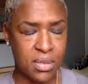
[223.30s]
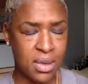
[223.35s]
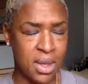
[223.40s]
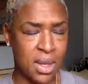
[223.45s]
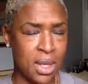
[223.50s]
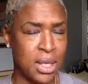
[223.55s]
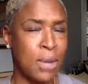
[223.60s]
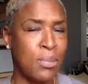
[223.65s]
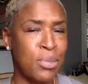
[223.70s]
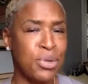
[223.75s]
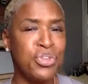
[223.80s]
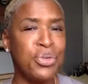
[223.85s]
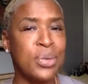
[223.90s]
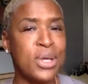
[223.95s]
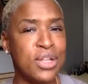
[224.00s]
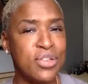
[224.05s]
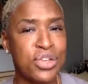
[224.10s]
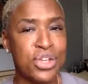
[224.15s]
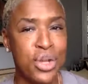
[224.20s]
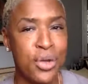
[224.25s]
Number 2,
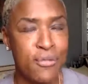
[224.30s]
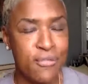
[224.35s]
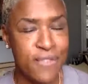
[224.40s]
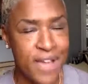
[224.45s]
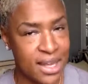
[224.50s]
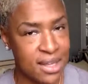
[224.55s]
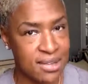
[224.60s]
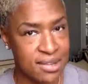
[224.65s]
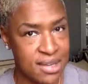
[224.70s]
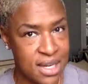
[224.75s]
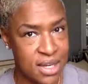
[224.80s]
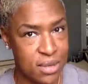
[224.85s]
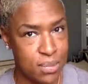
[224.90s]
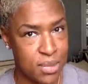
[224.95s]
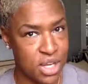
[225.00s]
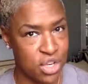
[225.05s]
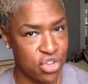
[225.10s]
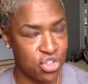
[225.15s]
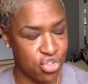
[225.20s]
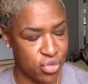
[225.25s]
get to know faculty and
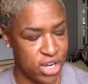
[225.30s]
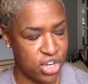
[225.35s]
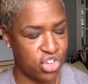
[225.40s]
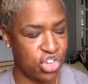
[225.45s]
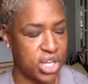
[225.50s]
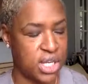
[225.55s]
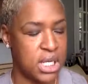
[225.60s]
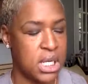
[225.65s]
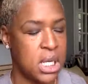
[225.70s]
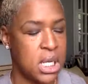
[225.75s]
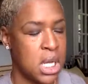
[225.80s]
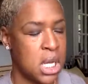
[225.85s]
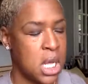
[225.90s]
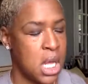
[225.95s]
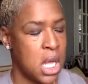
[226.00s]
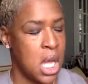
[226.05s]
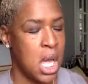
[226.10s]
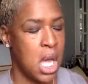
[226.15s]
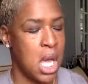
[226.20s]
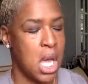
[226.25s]
administration.
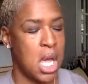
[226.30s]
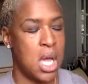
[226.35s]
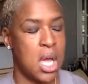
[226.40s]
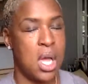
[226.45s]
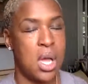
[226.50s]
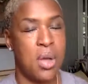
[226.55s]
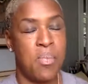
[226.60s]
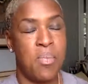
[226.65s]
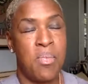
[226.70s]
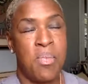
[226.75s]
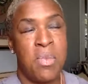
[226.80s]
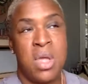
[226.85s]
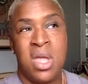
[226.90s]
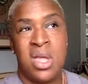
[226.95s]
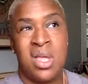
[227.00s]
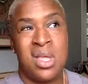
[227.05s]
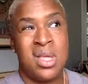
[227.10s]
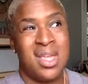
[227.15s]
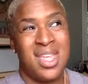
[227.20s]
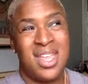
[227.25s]

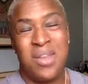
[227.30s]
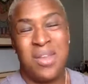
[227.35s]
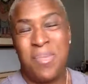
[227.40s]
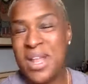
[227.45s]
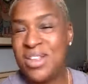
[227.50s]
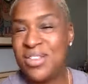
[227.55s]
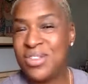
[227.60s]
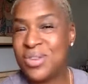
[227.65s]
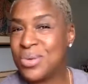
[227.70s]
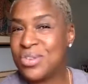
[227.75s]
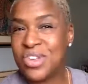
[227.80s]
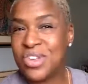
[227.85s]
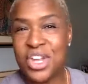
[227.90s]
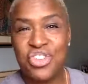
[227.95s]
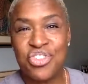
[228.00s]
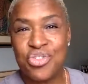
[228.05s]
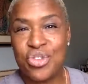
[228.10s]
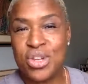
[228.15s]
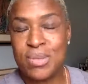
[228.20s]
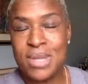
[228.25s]
Independent schools are
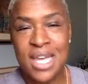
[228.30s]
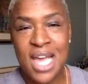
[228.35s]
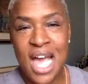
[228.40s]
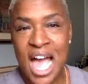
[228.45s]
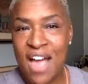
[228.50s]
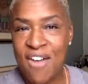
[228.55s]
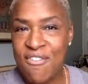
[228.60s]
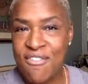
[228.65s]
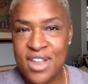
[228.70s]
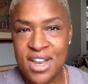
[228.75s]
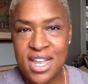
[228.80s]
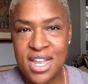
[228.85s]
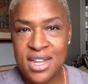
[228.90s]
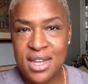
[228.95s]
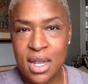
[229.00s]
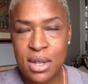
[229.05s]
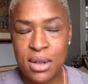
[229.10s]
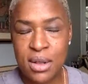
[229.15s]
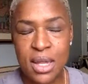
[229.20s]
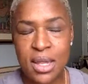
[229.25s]
extremely confident.
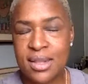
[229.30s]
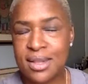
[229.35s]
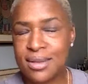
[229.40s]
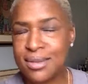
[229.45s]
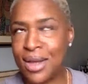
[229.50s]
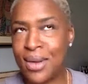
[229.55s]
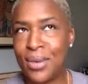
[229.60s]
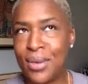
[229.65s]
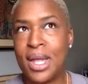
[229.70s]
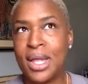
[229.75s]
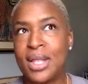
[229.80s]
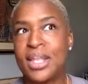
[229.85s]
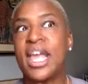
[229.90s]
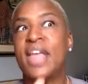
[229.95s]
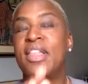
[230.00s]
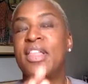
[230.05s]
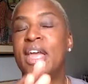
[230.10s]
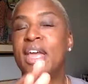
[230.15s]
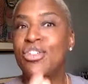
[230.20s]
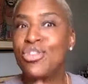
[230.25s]

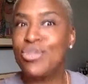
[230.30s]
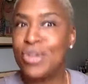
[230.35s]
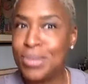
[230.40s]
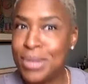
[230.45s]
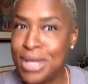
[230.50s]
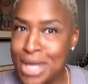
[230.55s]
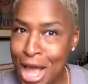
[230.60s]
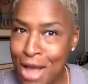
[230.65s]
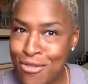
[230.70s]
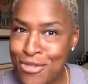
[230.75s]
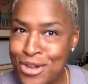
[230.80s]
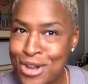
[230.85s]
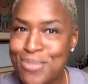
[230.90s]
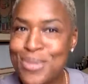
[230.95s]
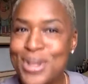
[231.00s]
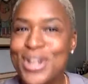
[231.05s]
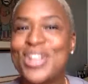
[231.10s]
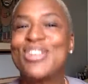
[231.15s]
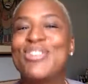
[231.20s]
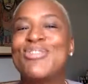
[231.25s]
They're extremely confident,
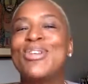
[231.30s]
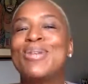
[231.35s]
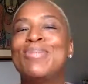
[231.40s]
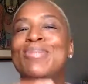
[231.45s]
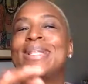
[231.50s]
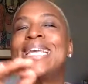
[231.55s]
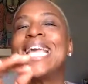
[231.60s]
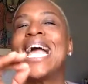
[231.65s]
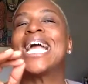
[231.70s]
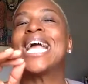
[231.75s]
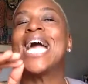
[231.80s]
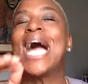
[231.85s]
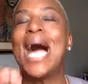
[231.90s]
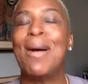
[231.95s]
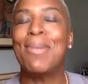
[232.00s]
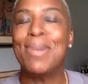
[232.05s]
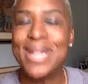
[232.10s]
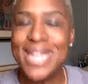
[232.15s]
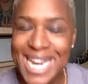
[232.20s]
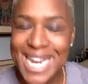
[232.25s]
but extremely
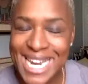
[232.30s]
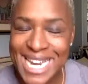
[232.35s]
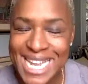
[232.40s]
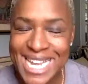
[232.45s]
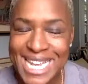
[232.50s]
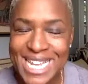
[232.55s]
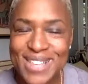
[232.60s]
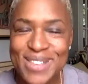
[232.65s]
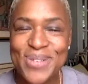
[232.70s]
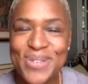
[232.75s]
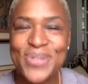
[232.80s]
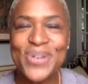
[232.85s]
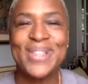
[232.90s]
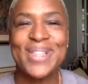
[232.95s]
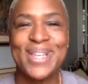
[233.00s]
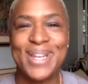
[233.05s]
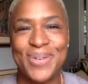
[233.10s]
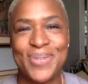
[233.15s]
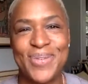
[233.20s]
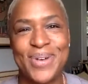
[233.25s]
accommodating is the word
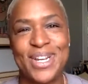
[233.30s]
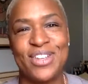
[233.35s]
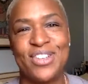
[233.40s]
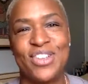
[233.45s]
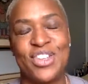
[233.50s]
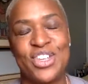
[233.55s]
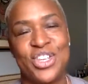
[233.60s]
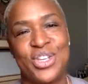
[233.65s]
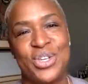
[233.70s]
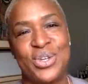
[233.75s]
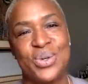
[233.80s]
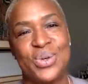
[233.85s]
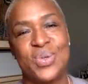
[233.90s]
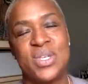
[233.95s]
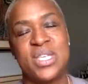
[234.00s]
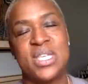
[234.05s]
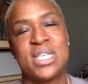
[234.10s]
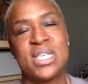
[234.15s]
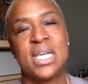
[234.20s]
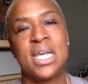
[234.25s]
that I wanted to use.